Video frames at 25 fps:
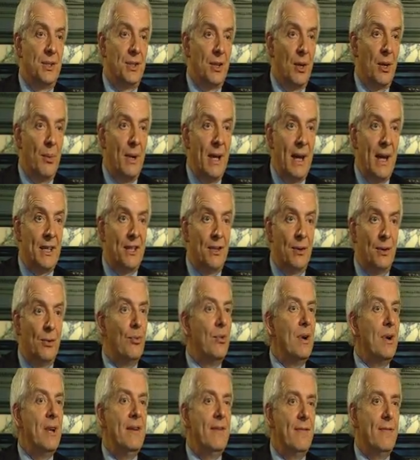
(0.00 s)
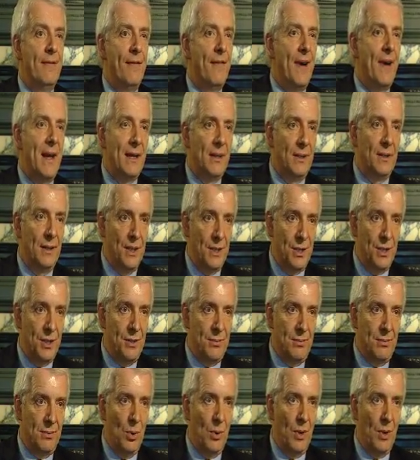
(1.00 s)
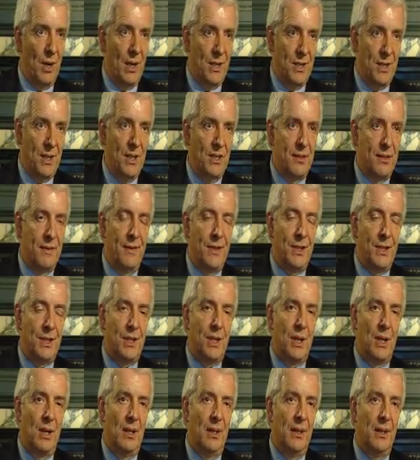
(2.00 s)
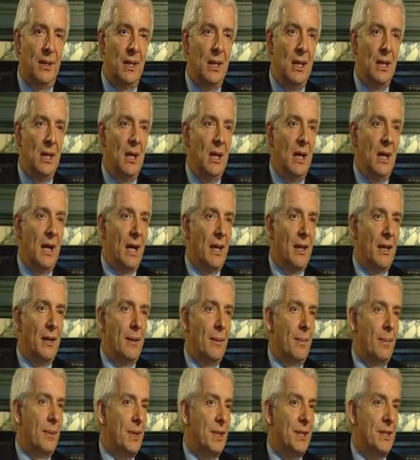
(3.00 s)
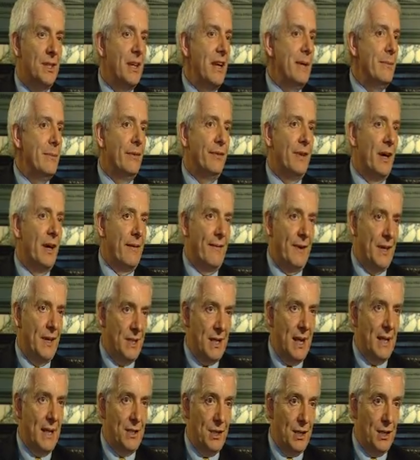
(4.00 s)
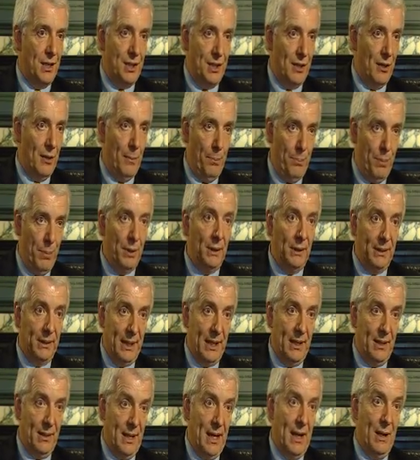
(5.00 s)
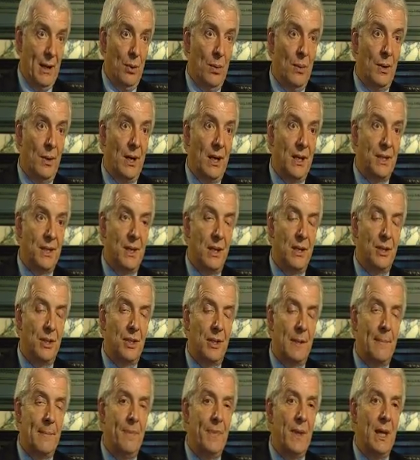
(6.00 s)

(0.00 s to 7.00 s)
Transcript: So we had to reinvent this organisation, Visit Scotland, and the team have done a fantastic job building that organisation,